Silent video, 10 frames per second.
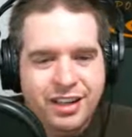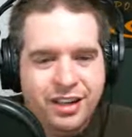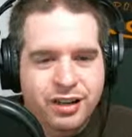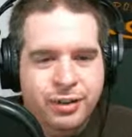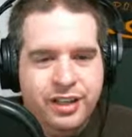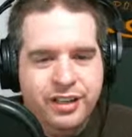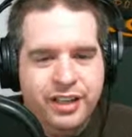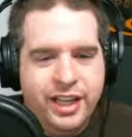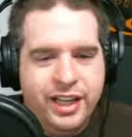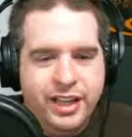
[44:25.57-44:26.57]
Well,
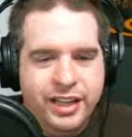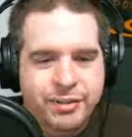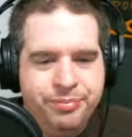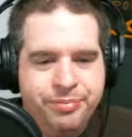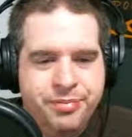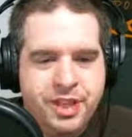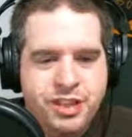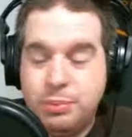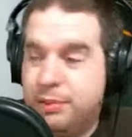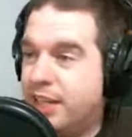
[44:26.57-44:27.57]

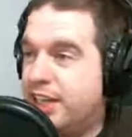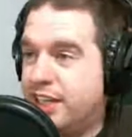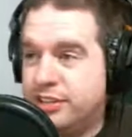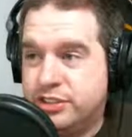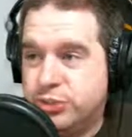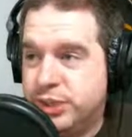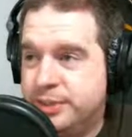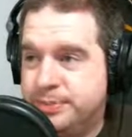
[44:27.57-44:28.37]
did you play anything else this week?